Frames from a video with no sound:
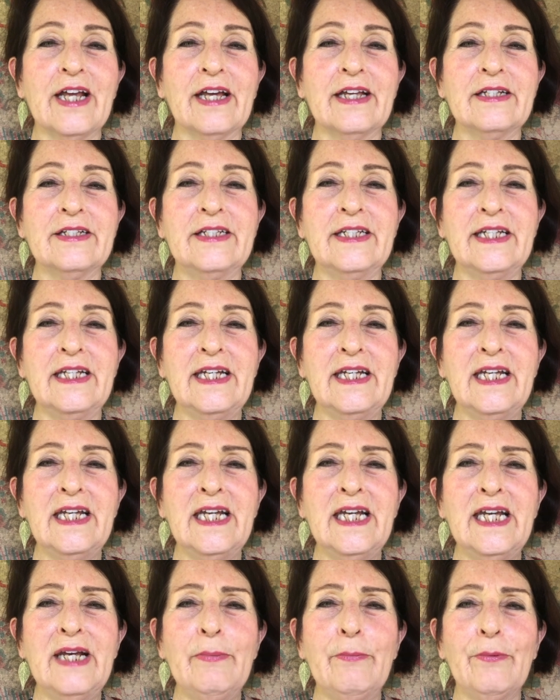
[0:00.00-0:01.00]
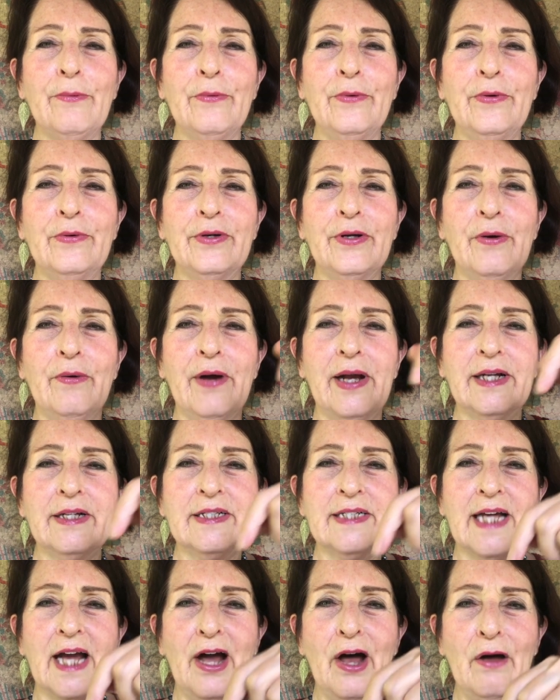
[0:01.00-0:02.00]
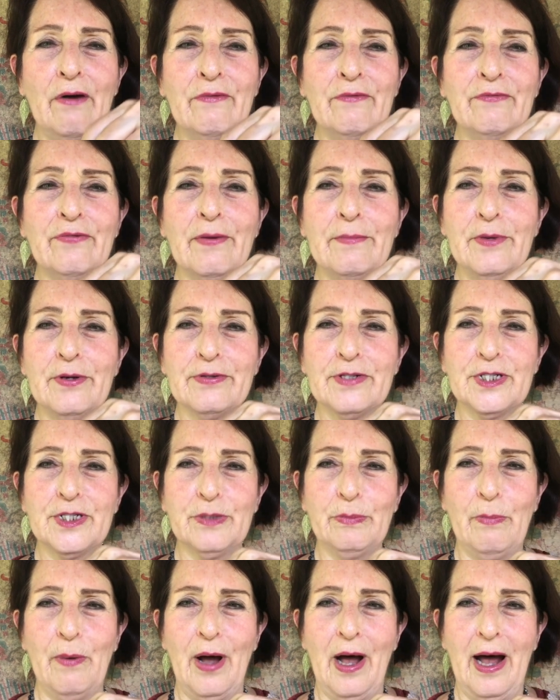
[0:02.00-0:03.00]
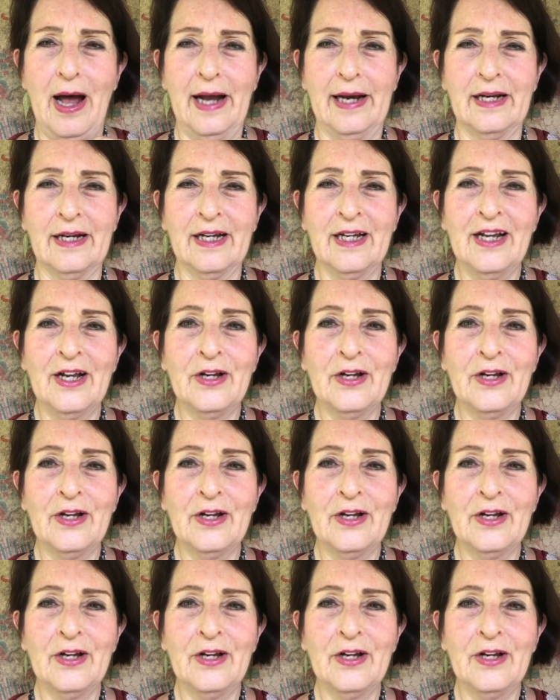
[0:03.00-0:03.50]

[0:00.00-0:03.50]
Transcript: a deep root going down from your spine,